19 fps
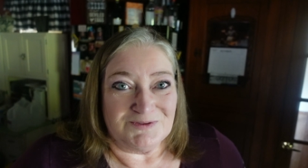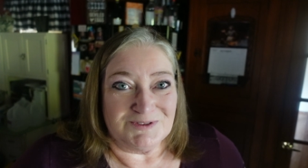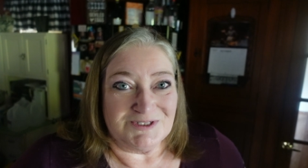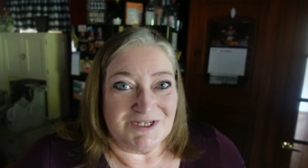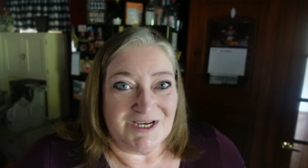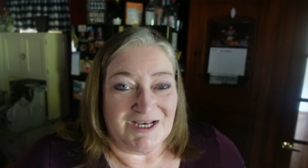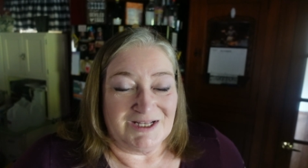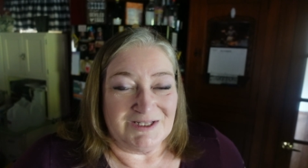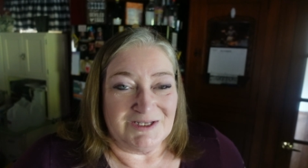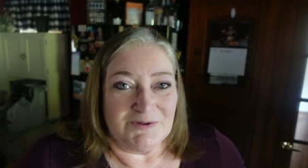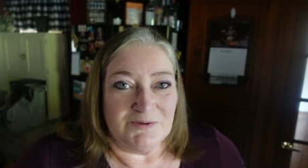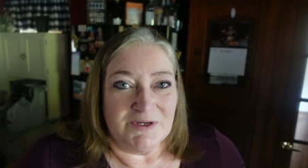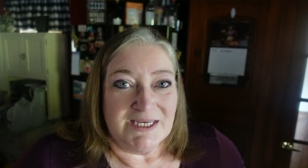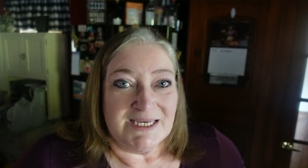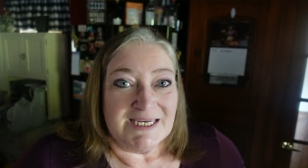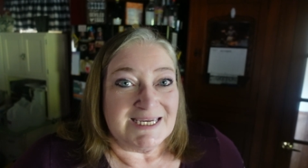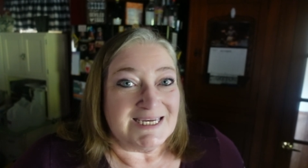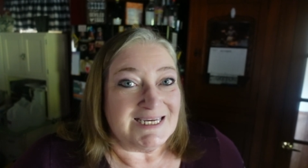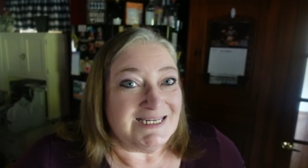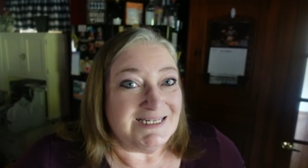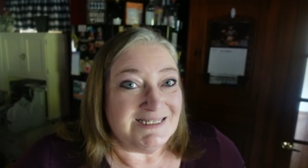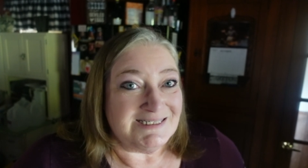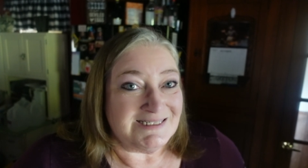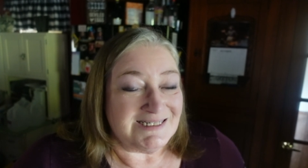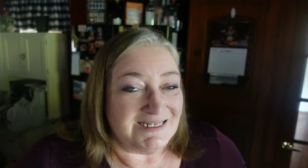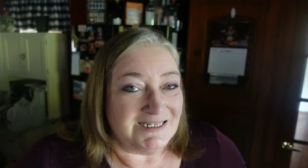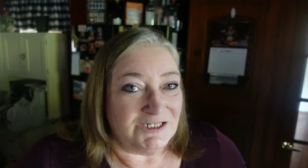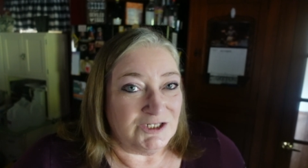for tallow
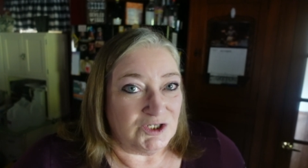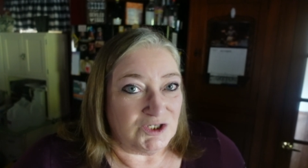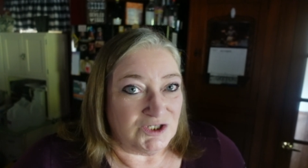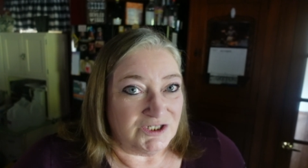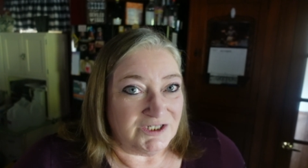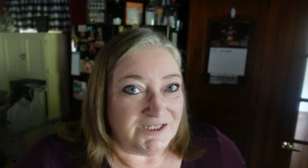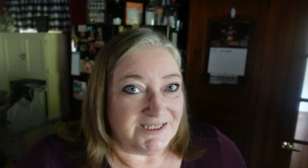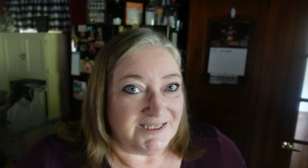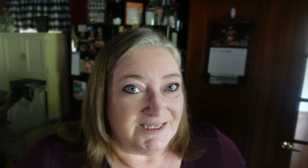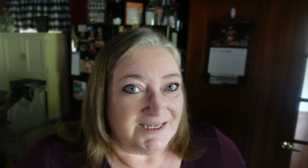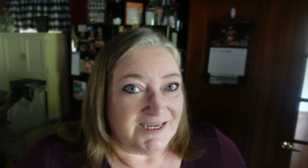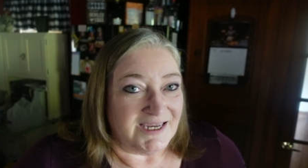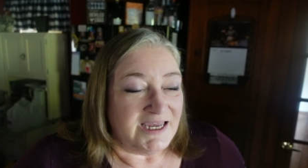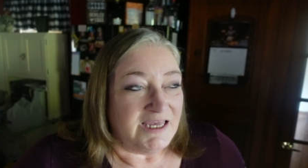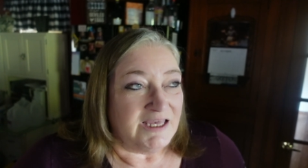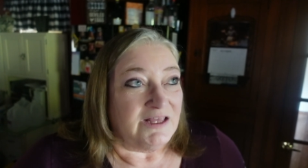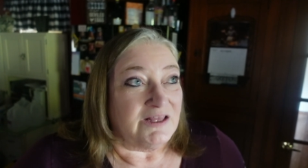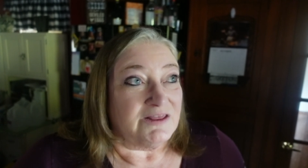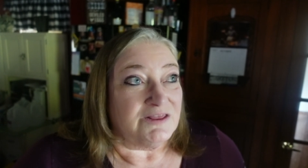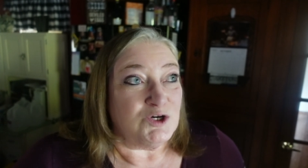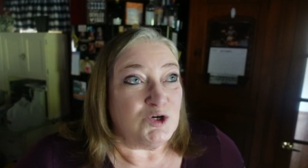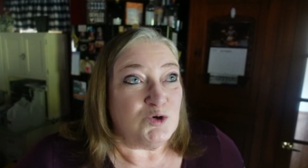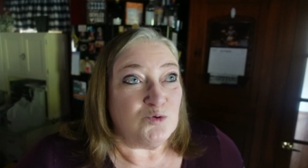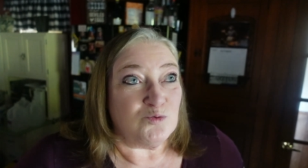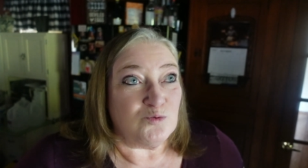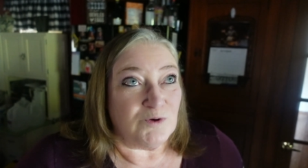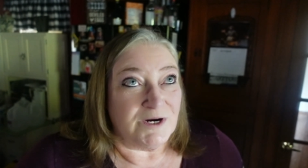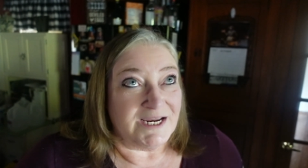is in cooking. The
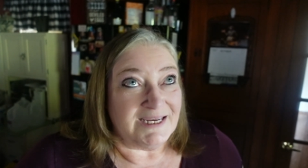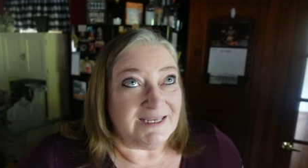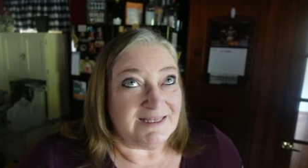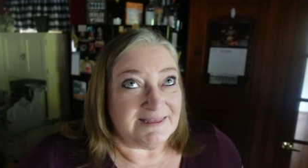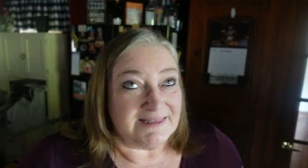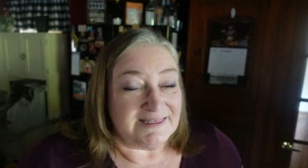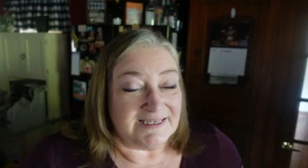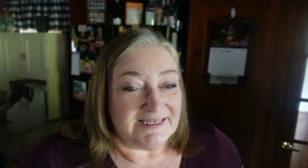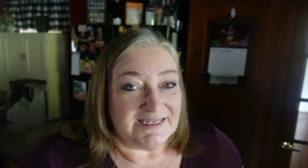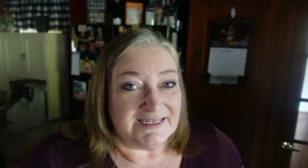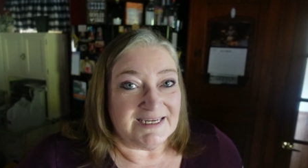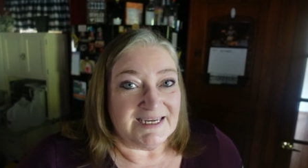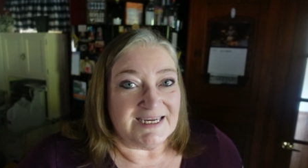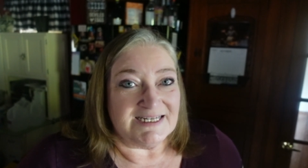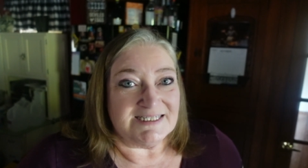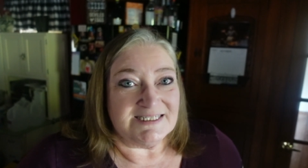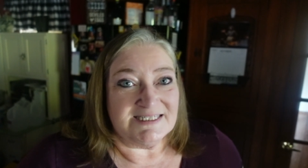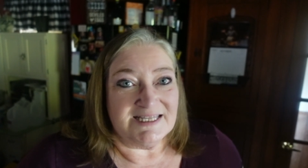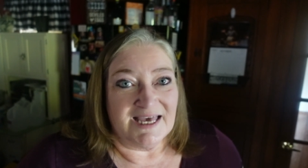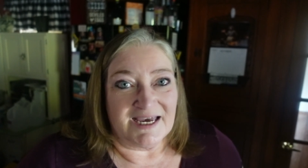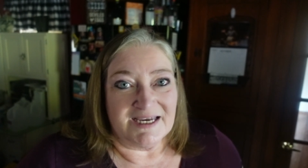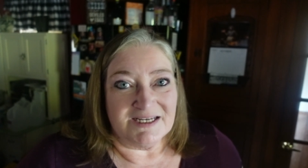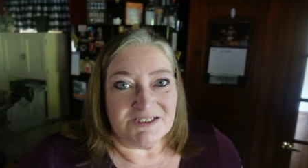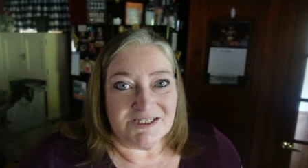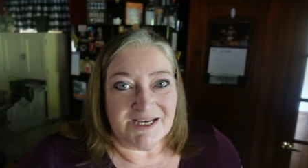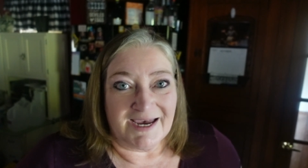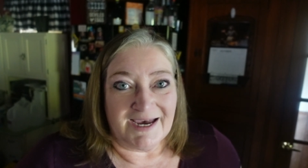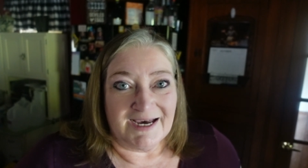great thing is
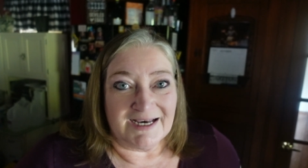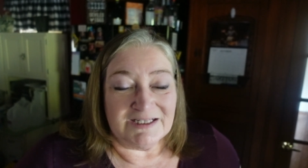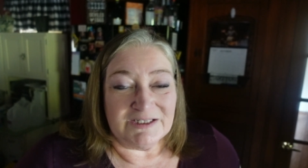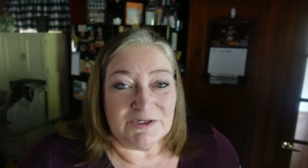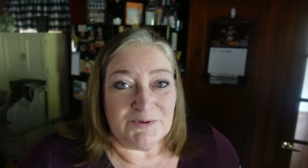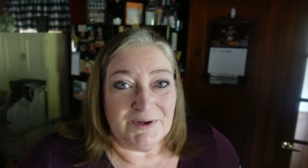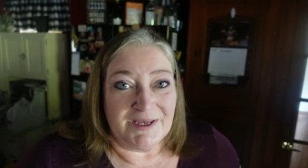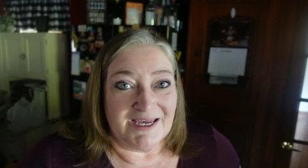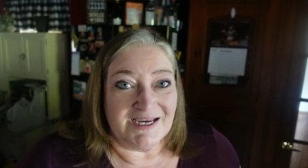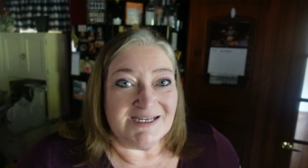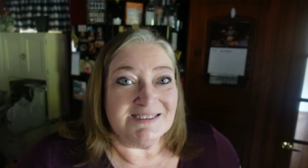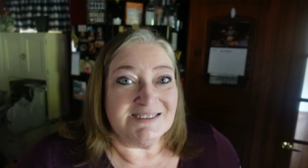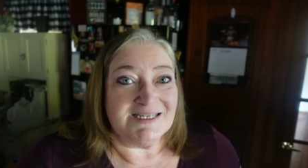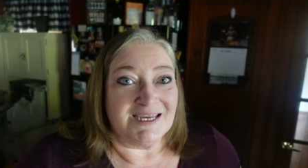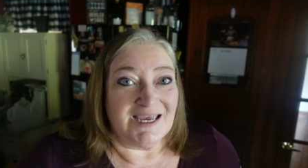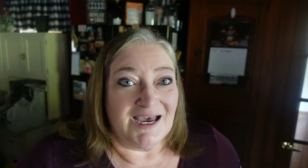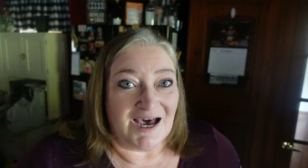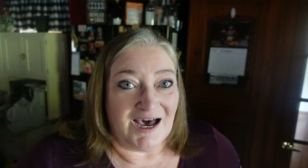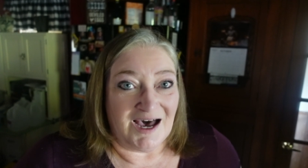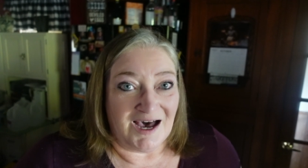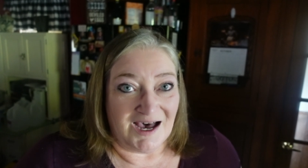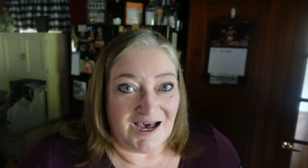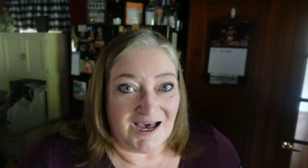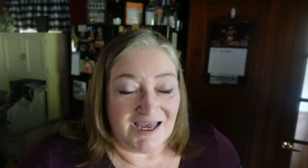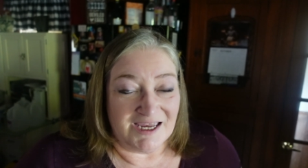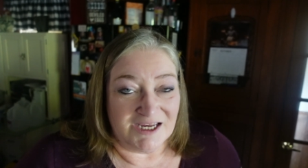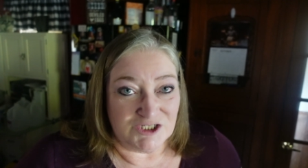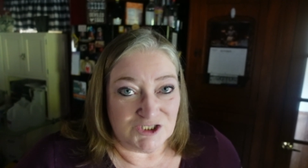that tallow has a
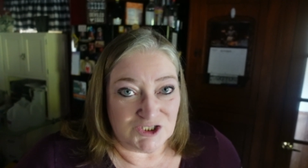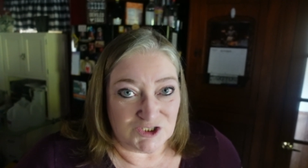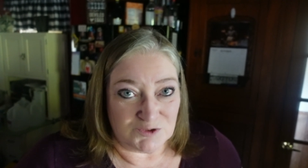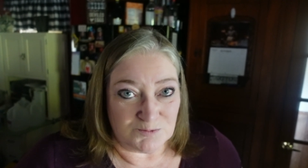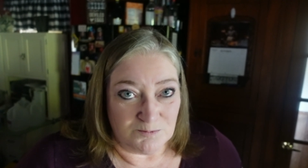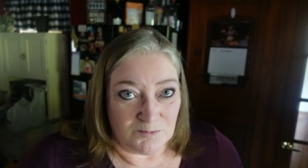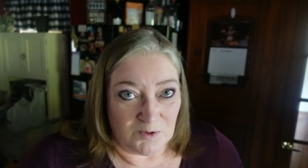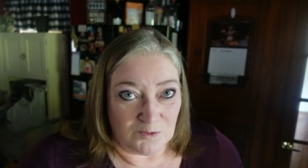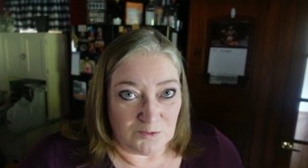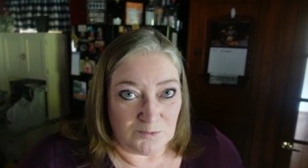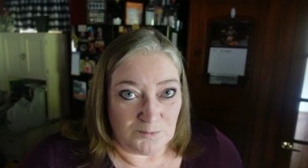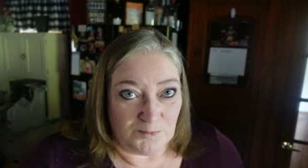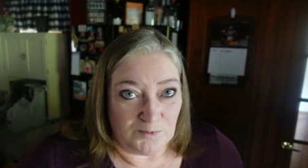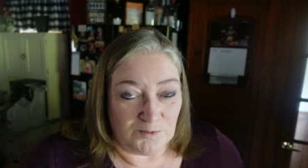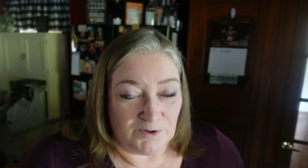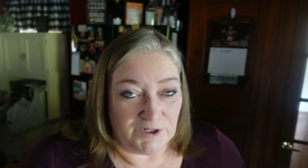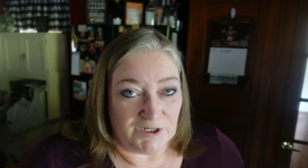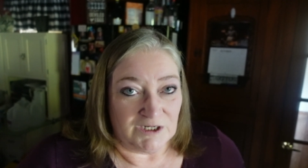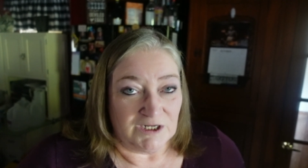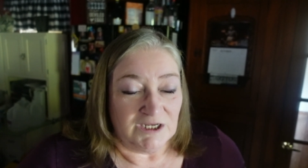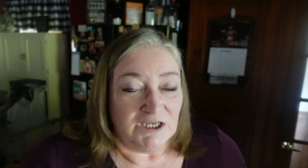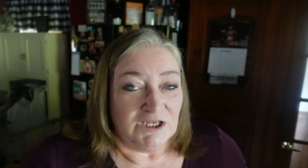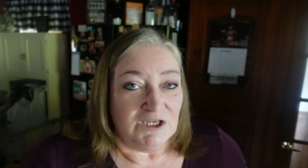high smoke point.